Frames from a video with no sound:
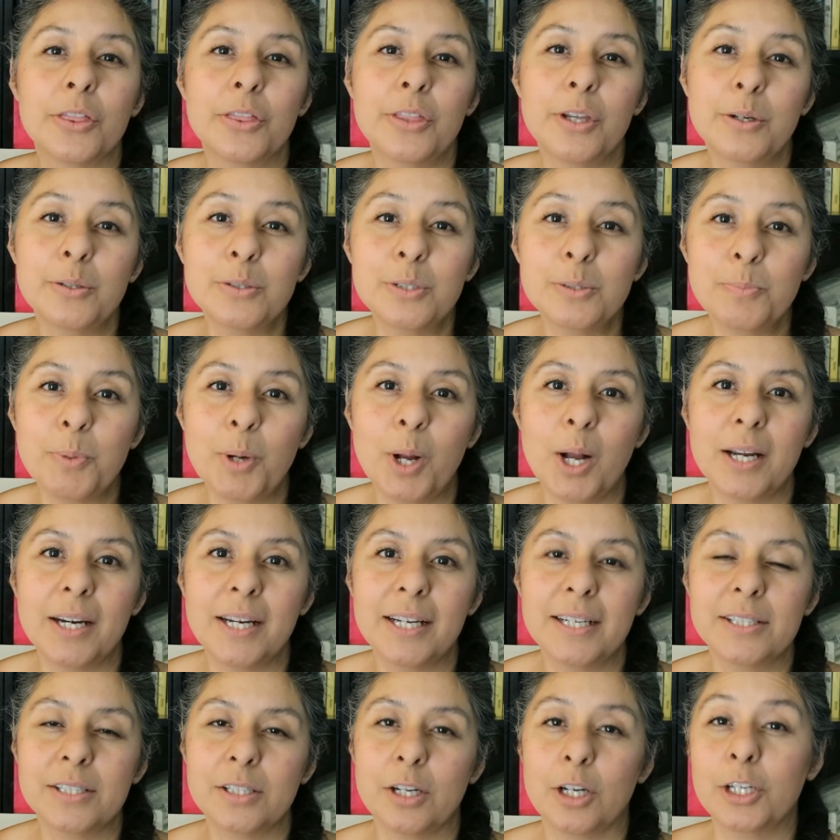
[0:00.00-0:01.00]
Those
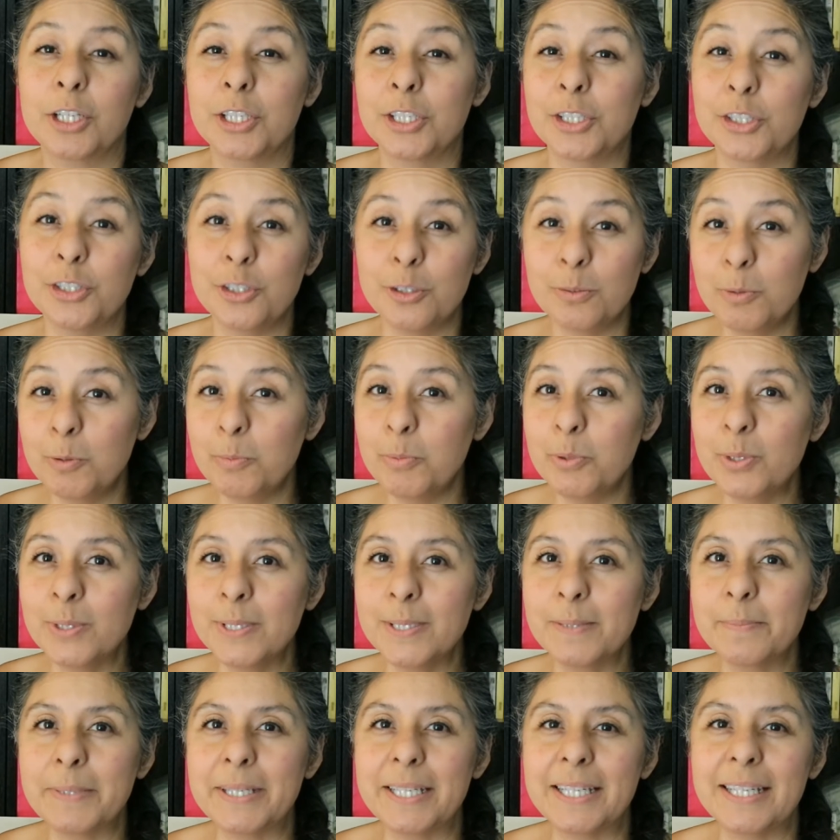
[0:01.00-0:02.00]
products are
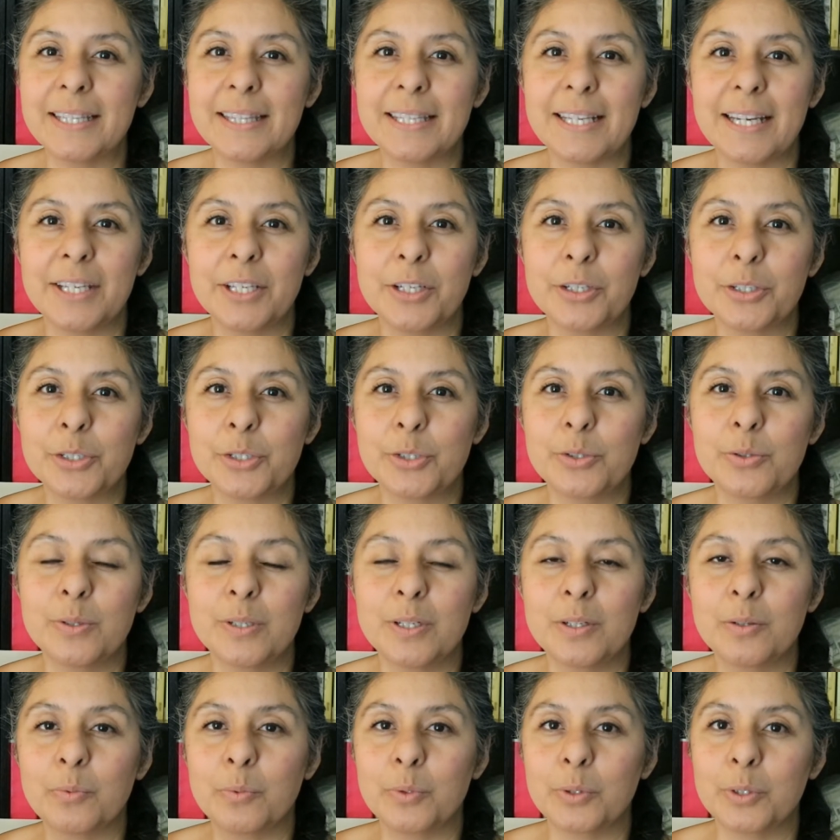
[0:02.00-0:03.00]
consumables, meaning that your
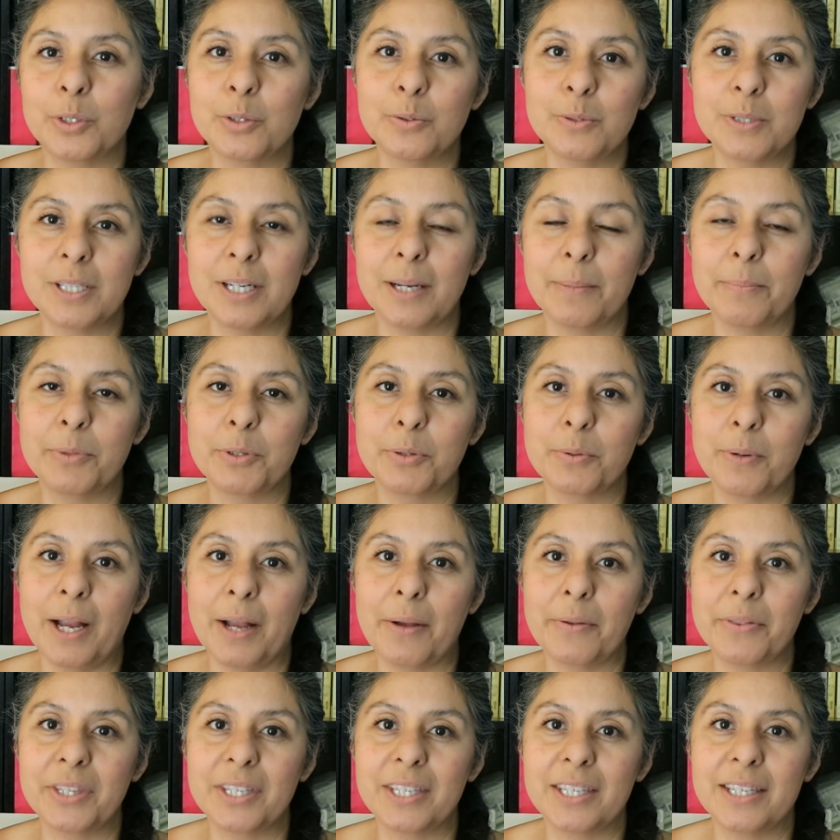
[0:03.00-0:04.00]
student will use it up
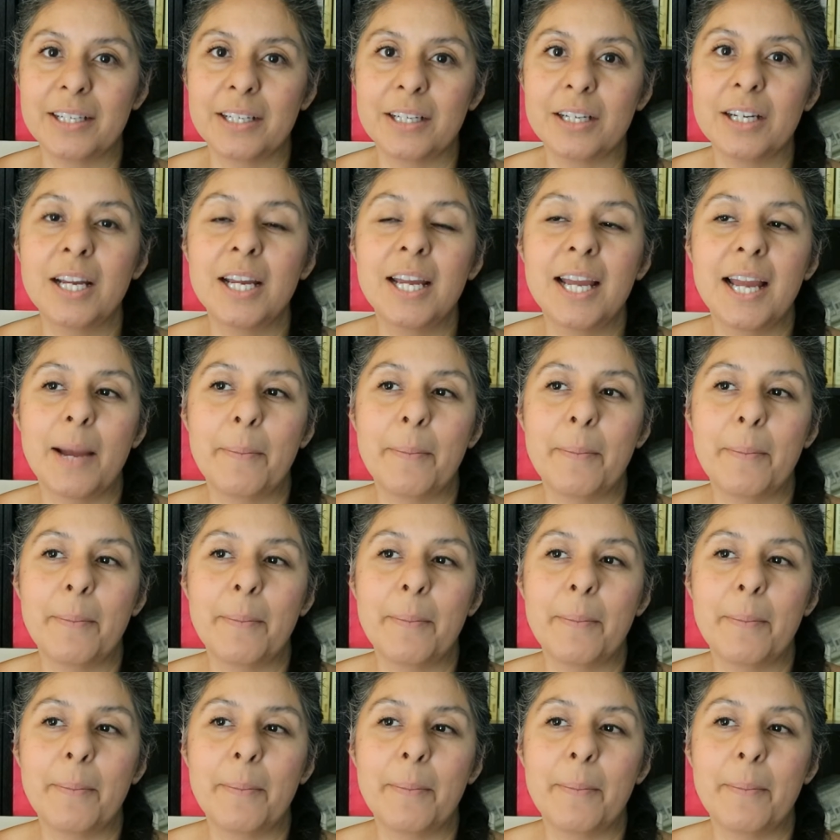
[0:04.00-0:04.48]
throughout the year,